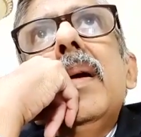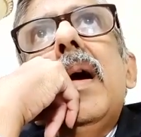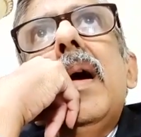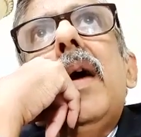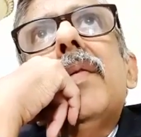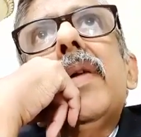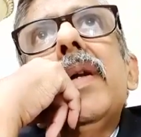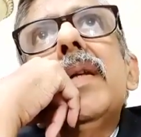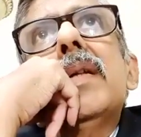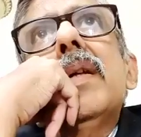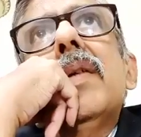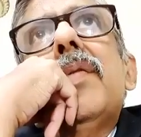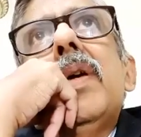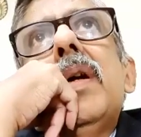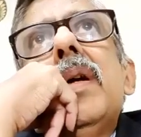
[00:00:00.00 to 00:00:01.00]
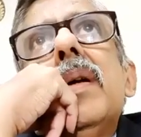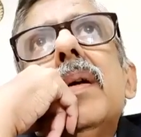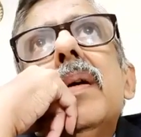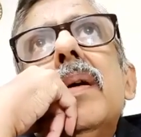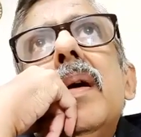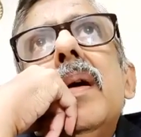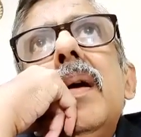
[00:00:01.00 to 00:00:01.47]
after he suffered
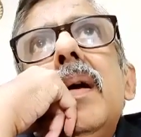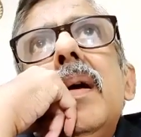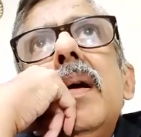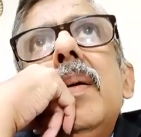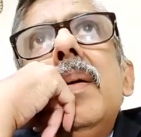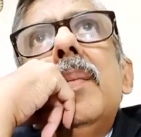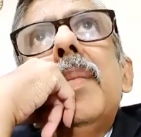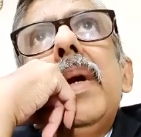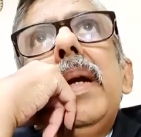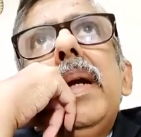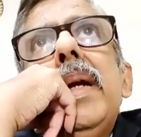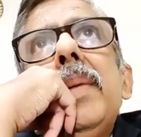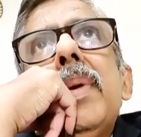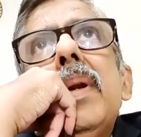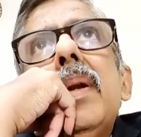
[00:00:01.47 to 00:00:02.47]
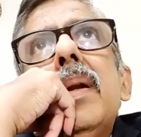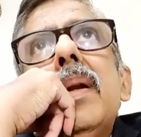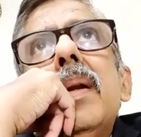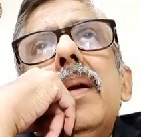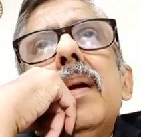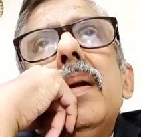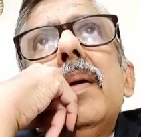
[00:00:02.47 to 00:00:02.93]
multiple
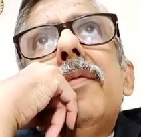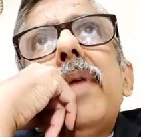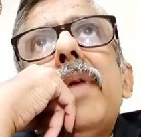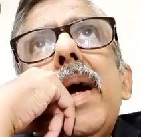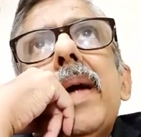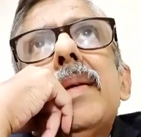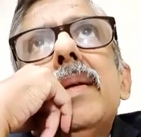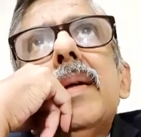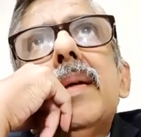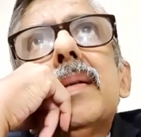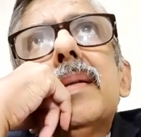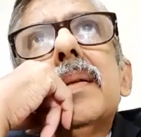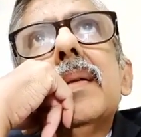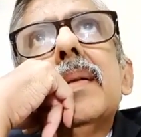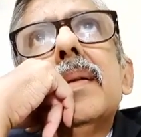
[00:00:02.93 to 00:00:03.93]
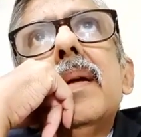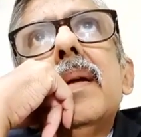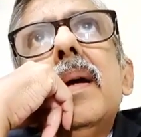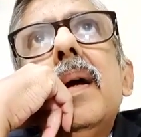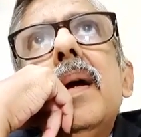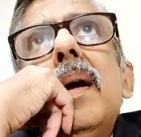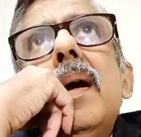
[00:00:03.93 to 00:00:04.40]
fractures.
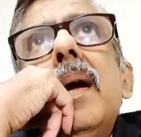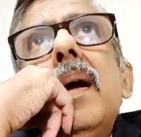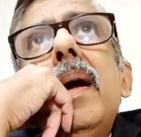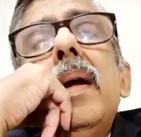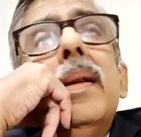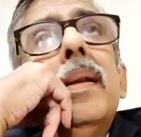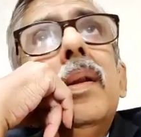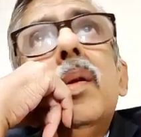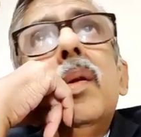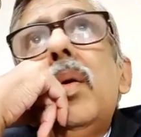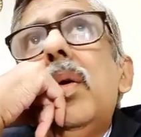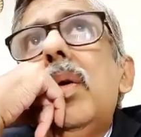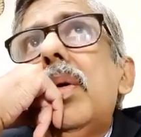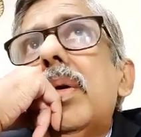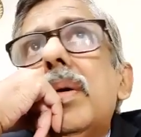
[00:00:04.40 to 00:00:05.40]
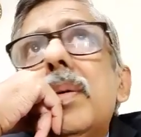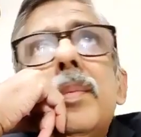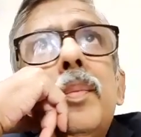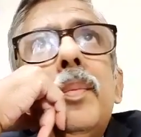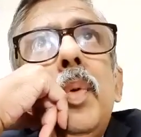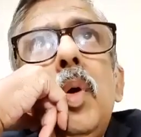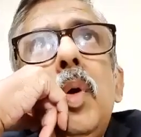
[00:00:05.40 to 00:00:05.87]
No
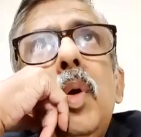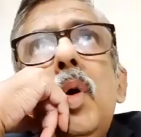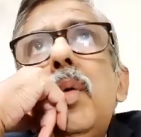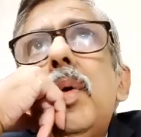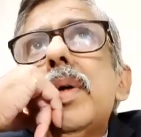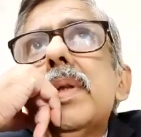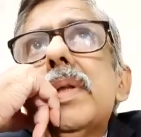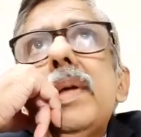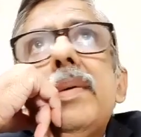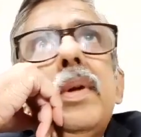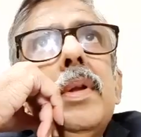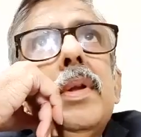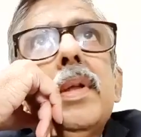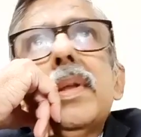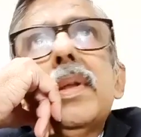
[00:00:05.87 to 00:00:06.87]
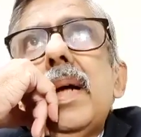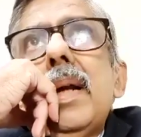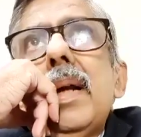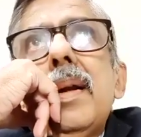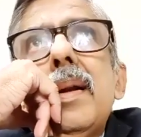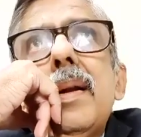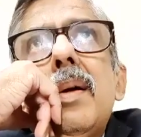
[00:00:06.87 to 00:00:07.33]
blow was given on the skull.
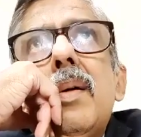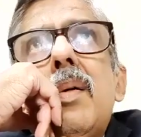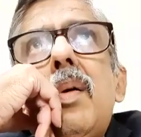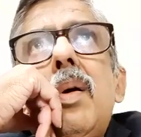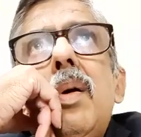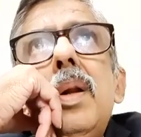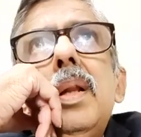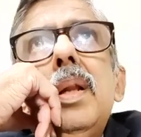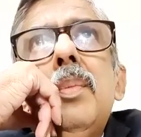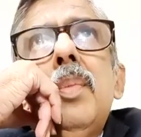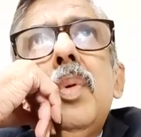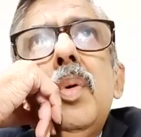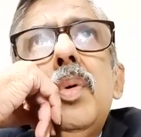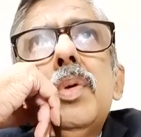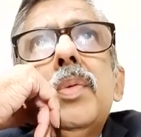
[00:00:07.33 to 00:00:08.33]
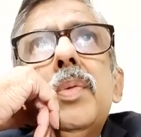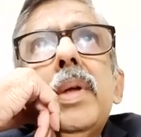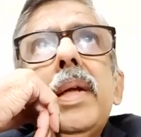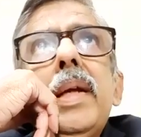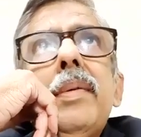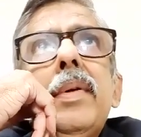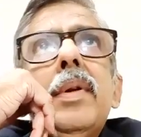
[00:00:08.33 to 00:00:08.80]
All the blows were
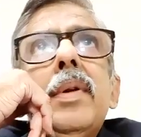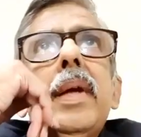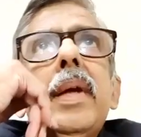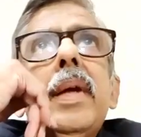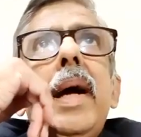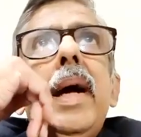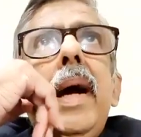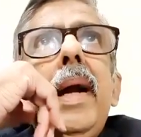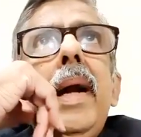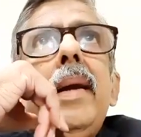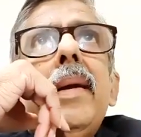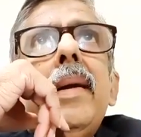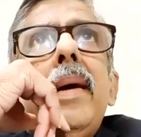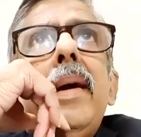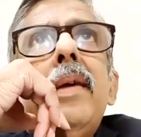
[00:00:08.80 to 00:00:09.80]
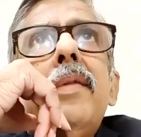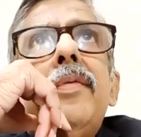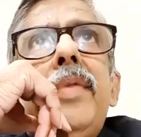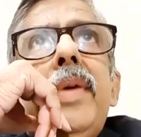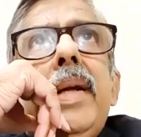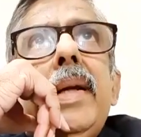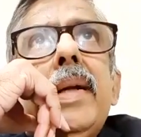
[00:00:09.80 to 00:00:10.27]
given on the hand and
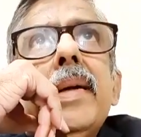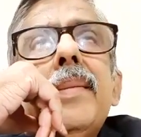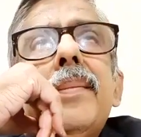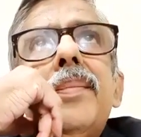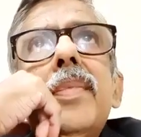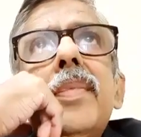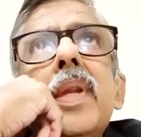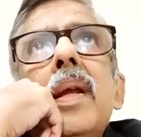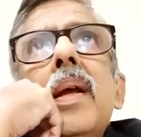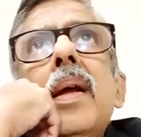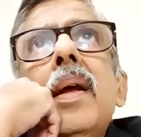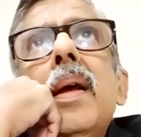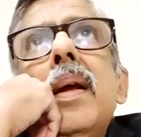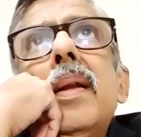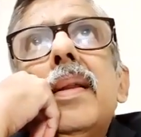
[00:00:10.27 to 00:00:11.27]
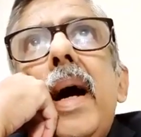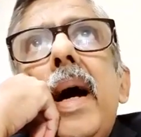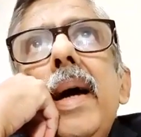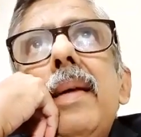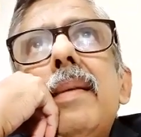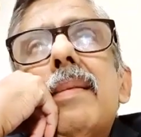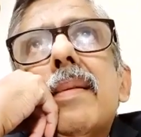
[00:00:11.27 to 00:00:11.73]
feet,
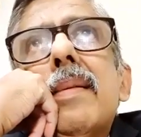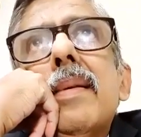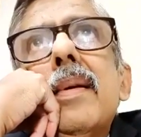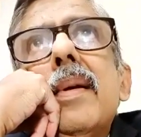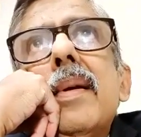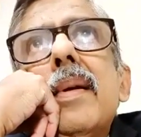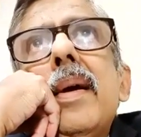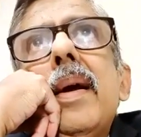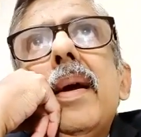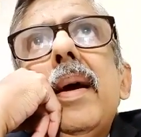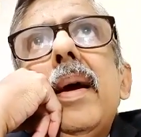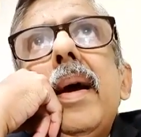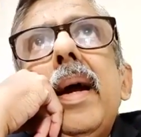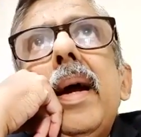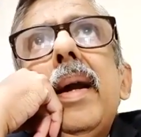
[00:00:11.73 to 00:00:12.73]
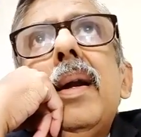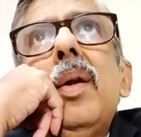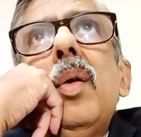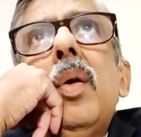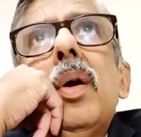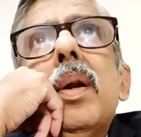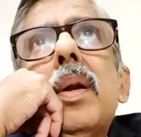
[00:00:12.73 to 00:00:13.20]
thighs and
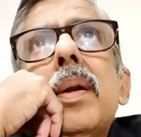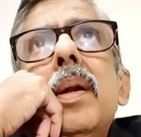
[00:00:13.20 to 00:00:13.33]
lower